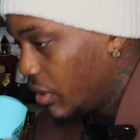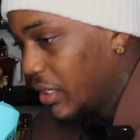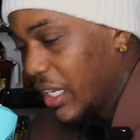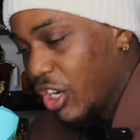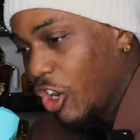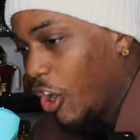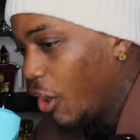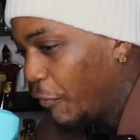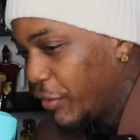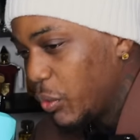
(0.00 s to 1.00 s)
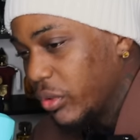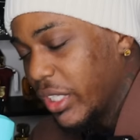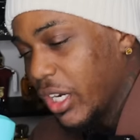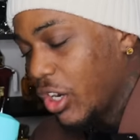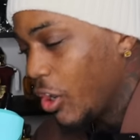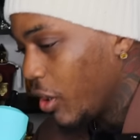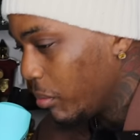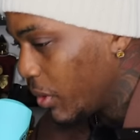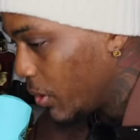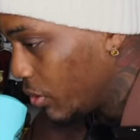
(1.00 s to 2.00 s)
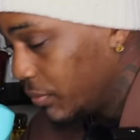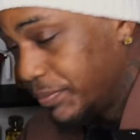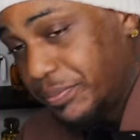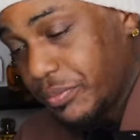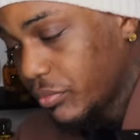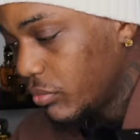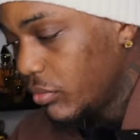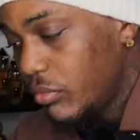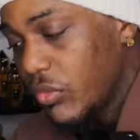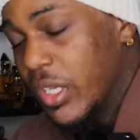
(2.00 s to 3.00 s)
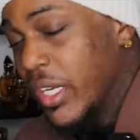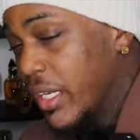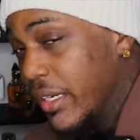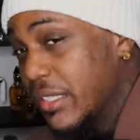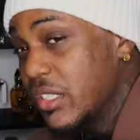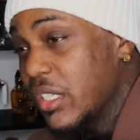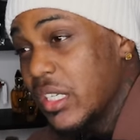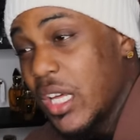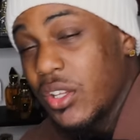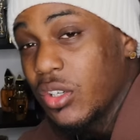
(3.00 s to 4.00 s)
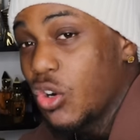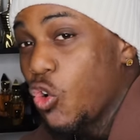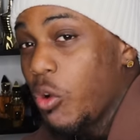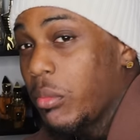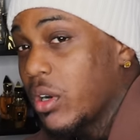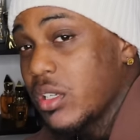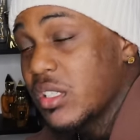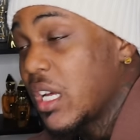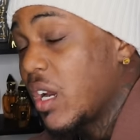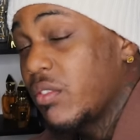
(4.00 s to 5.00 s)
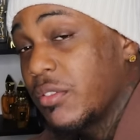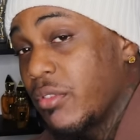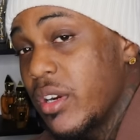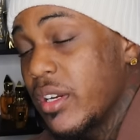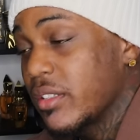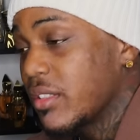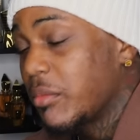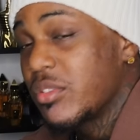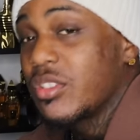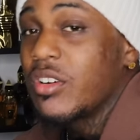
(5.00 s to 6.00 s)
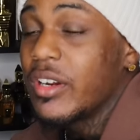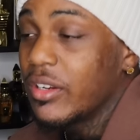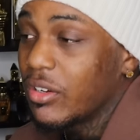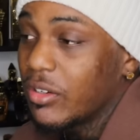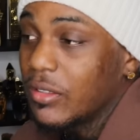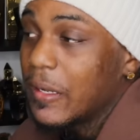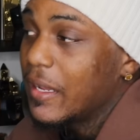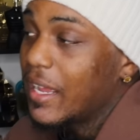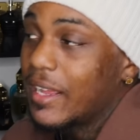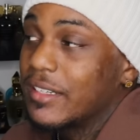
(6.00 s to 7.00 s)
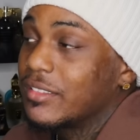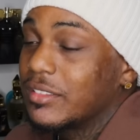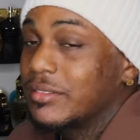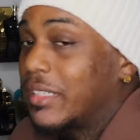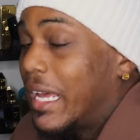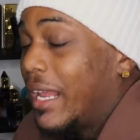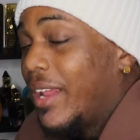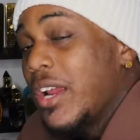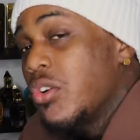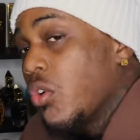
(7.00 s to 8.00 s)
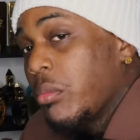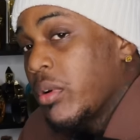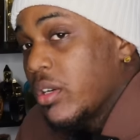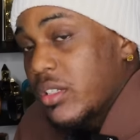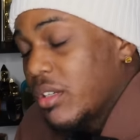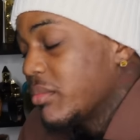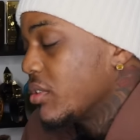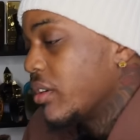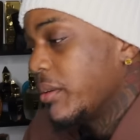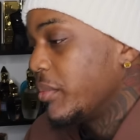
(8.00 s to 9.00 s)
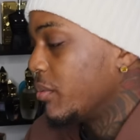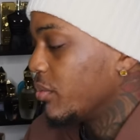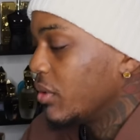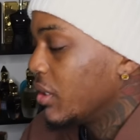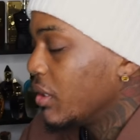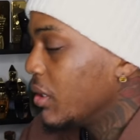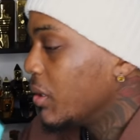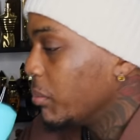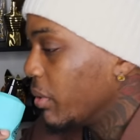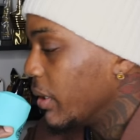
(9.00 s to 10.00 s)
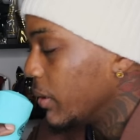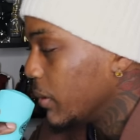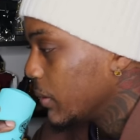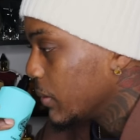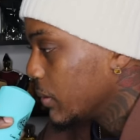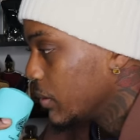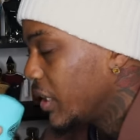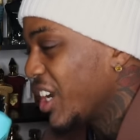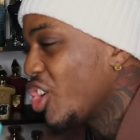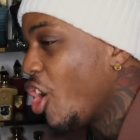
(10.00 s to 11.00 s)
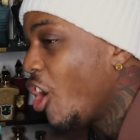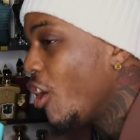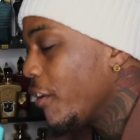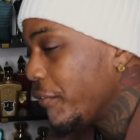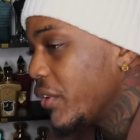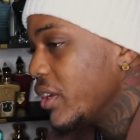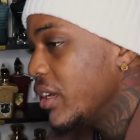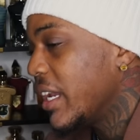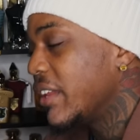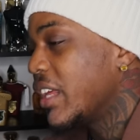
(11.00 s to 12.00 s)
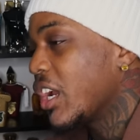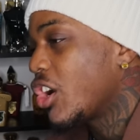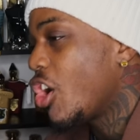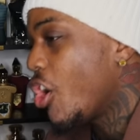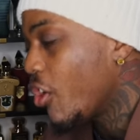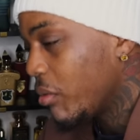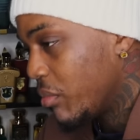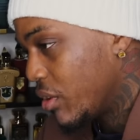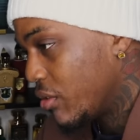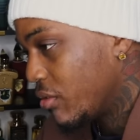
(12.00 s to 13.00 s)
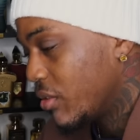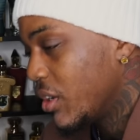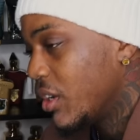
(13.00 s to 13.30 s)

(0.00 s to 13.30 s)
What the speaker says: You get that coffee with that caramel. This is another gourmand style of a fragrance. I'm sorry, y'all. I like gourmands. I'm sorry, people. But that coffee and that caramel